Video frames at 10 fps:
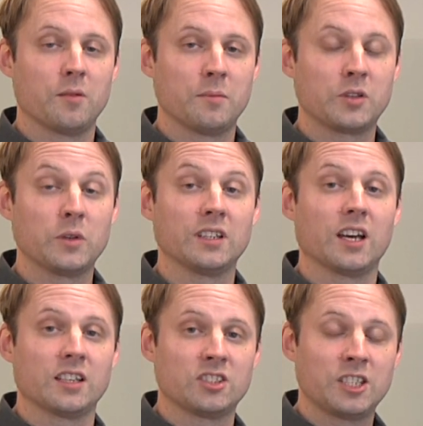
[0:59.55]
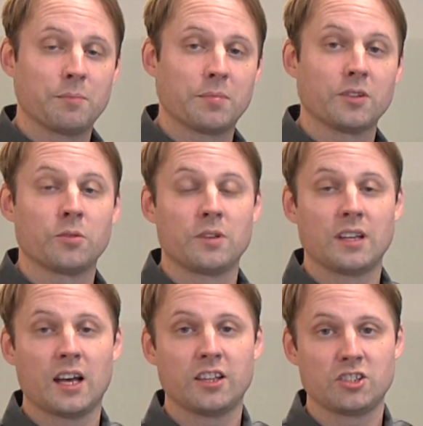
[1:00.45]
between a ship to the
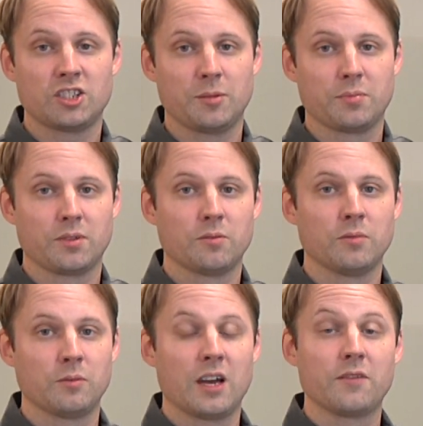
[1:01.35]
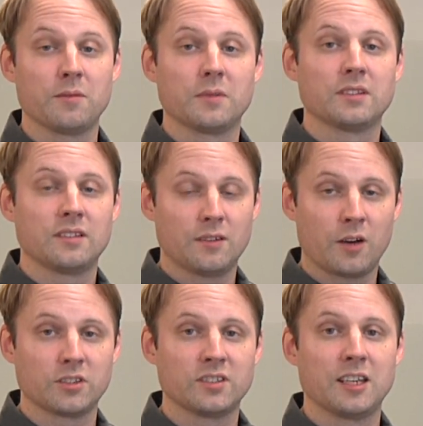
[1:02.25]
other ship when we have them
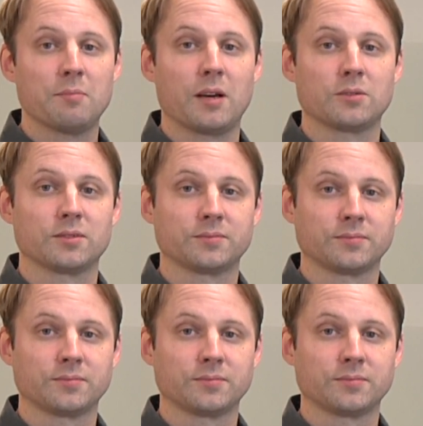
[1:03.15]
after tape out.